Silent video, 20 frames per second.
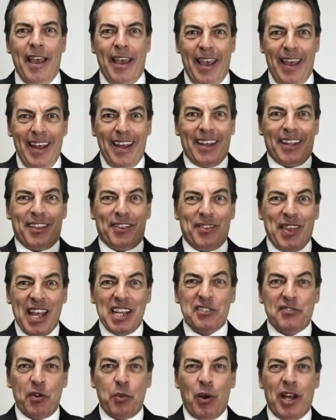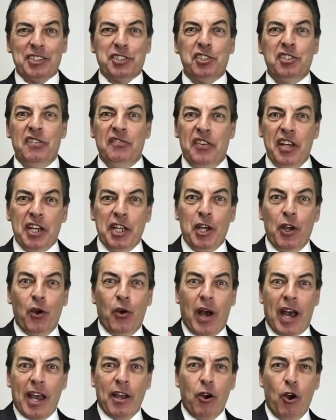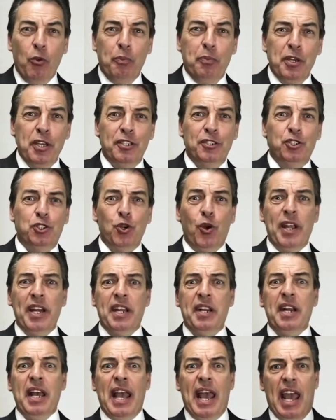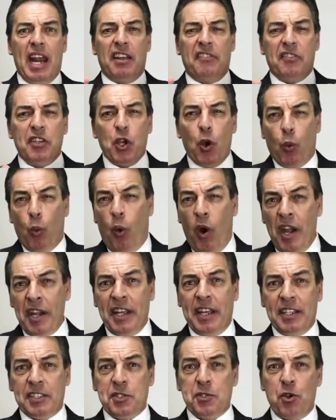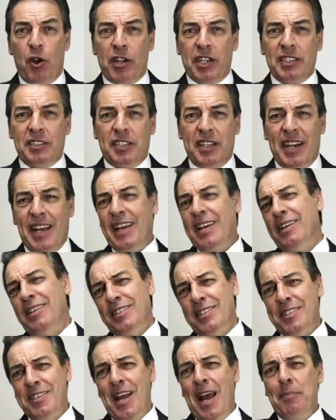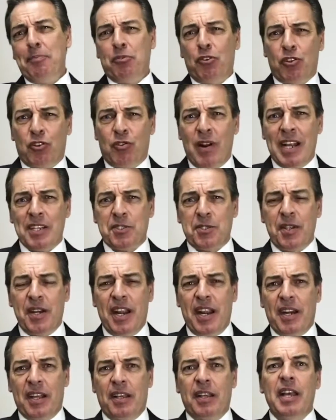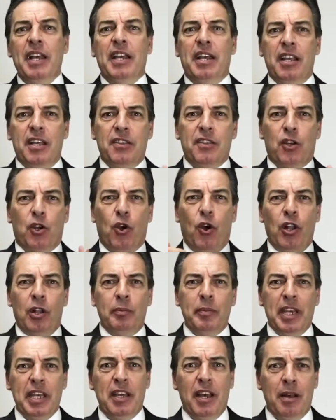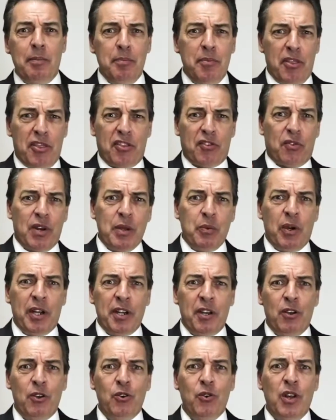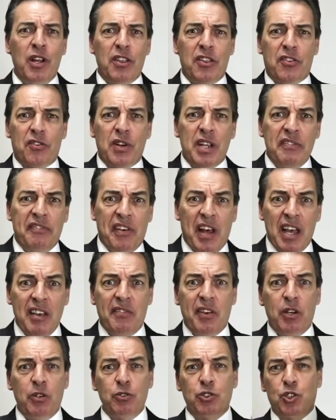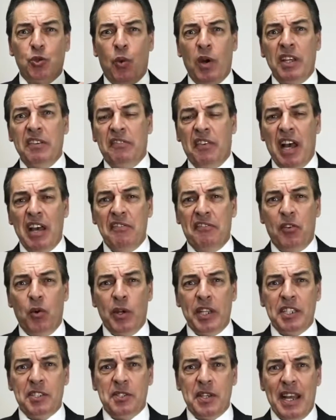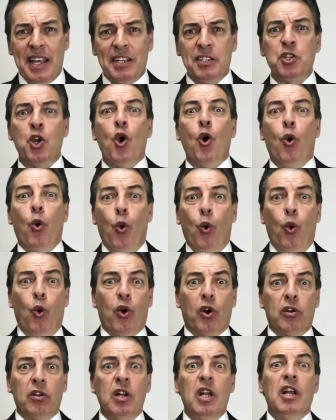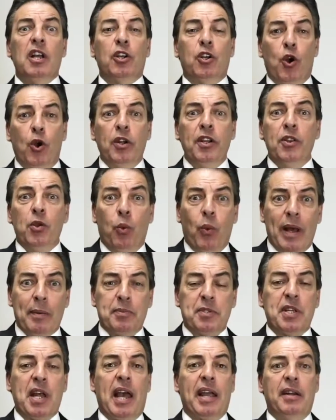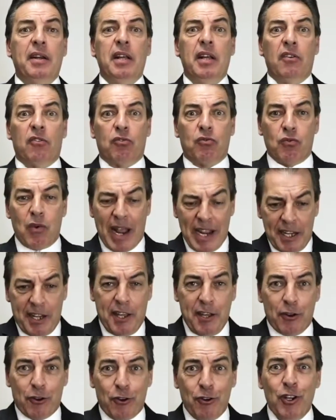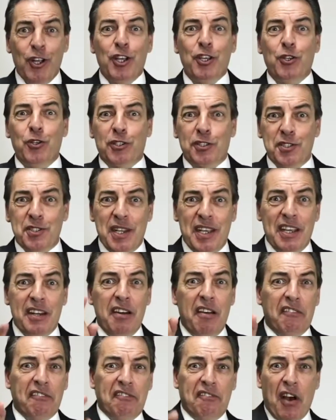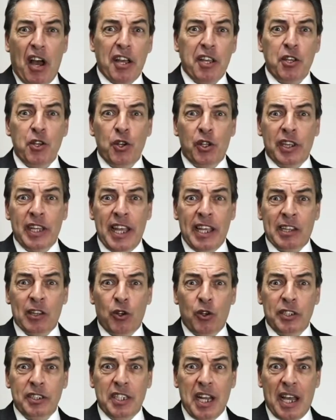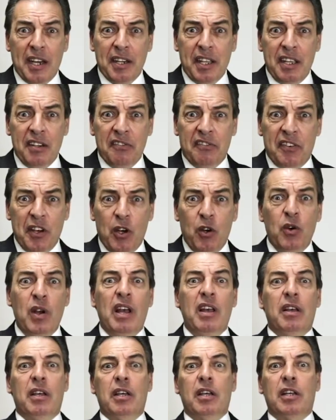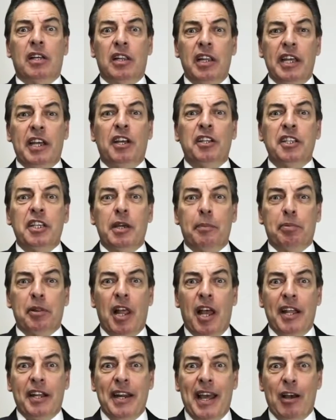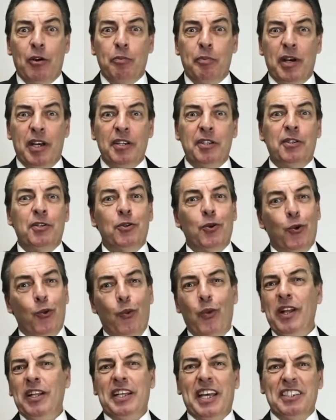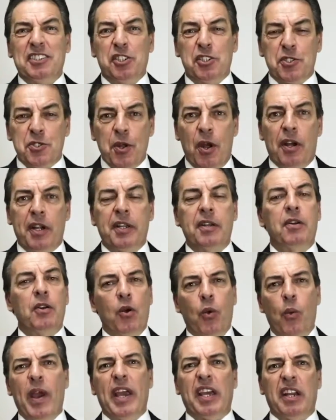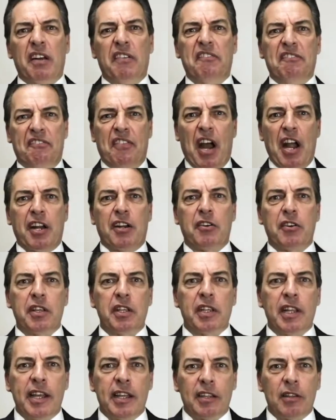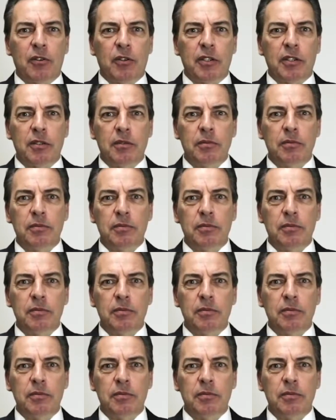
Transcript: Hey, thanks for watching the video. I hope you enjoyed it. And if you want to get started today, stop procrastinating. Either call me up, three one zero, three five zero, two five four six, or go to the website. Right here, you'll see it, fire your landlord dot info. Click on the Apply Now button. We'll get you started. We're going to fire your landlord.